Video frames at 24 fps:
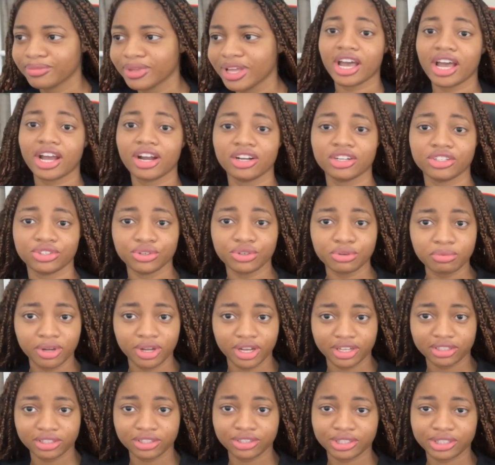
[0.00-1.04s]
I heard too
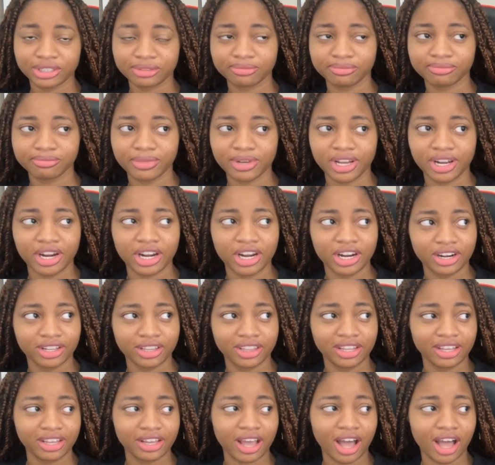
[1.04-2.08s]
much. And I heard
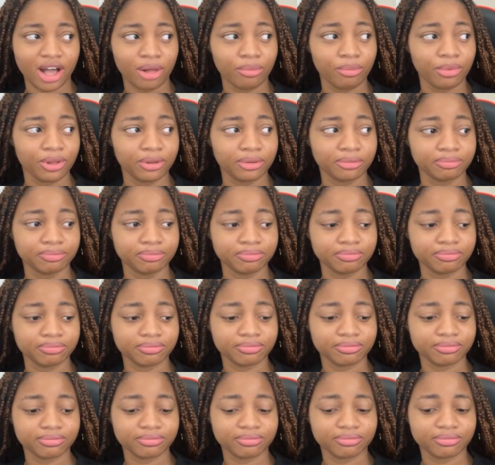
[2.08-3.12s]
the album
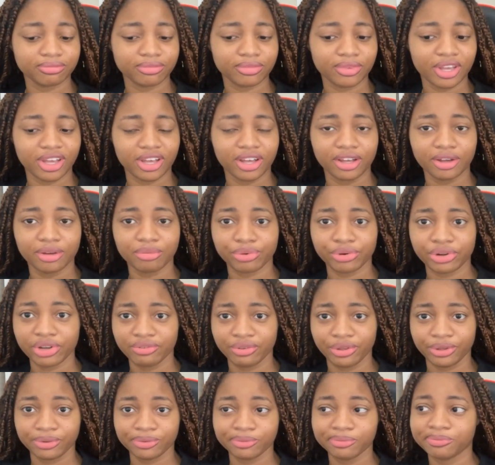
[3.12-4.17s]

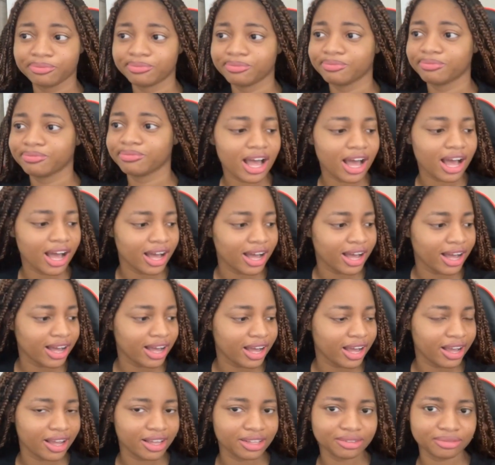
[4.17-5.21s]
preview.
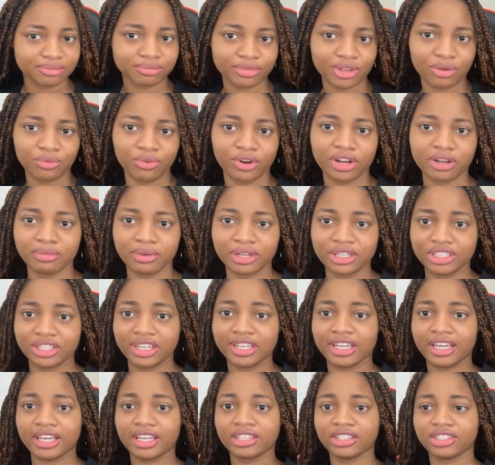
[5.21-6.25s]
Wearing my
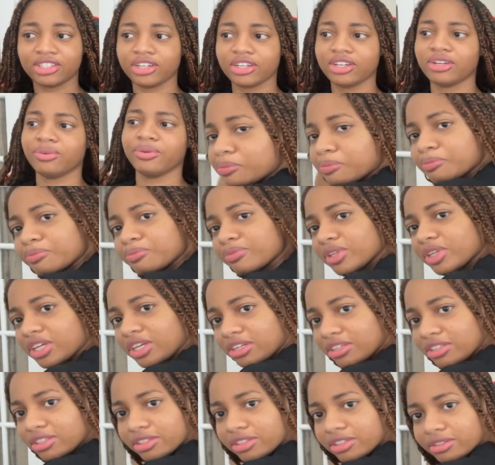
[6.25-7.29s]
JK shirt. Wait, can you
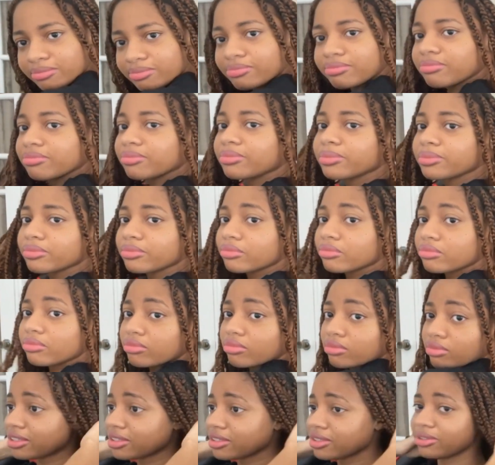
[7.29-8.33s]
see?
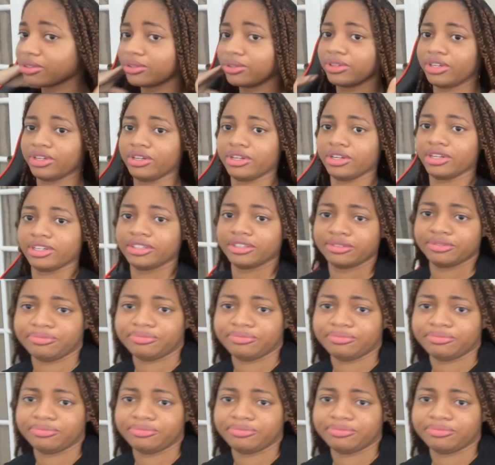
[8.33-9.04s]
Oh God.